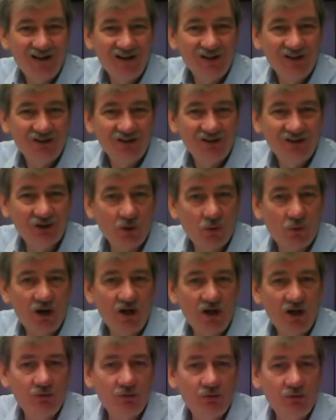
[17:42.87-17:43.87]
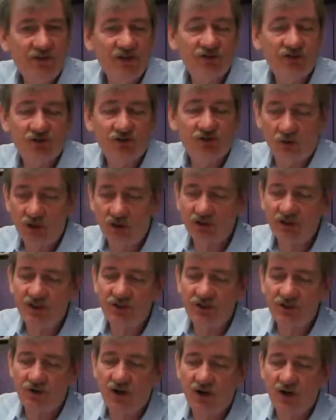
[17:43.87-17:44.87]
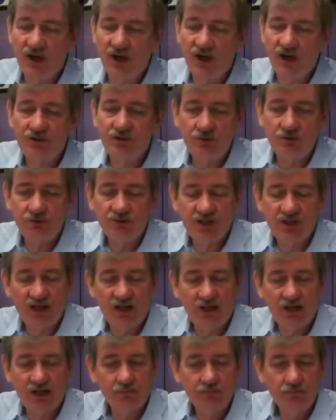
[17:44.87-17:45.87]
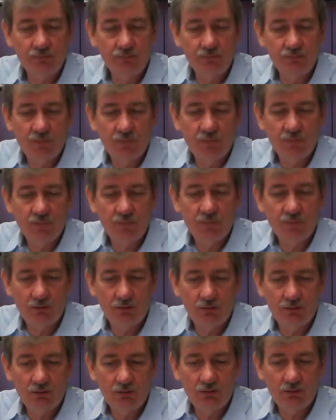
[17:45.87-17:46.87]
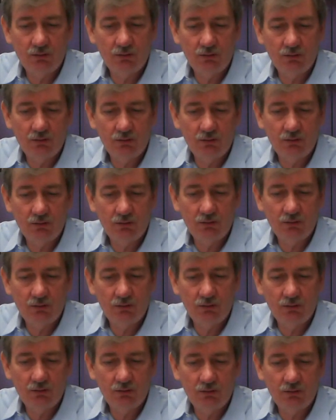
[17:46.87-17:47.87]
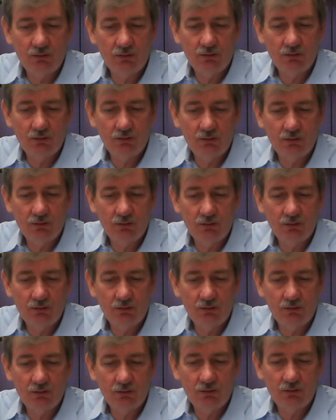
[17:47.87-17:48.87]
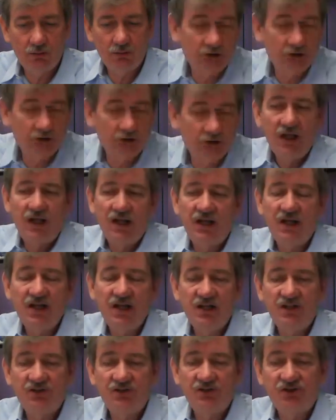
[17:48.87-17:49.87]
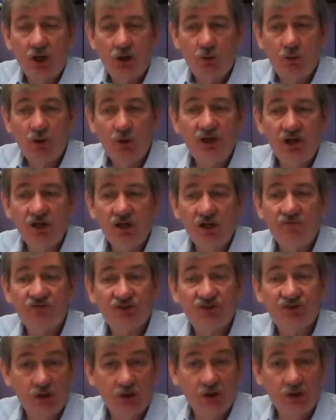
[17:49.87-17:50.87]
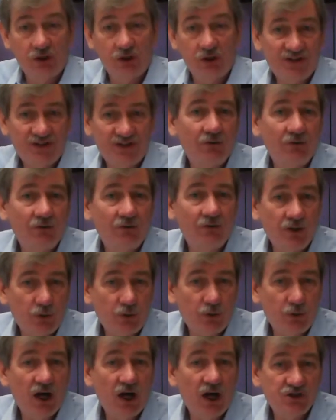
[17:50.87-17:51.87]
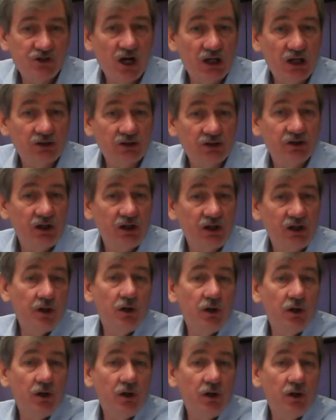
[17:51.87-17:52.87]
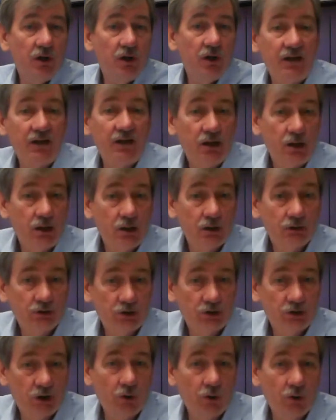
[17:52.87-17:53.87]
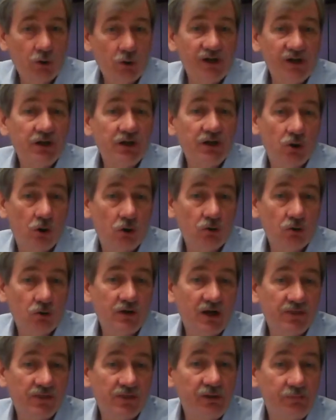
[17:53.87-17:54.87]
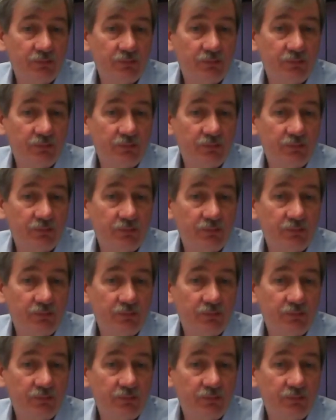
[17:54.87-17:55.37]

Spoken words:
So the way we've historically tried to take middle SMB type people is we have slowed down the project and thereby lowering their total monthly bill.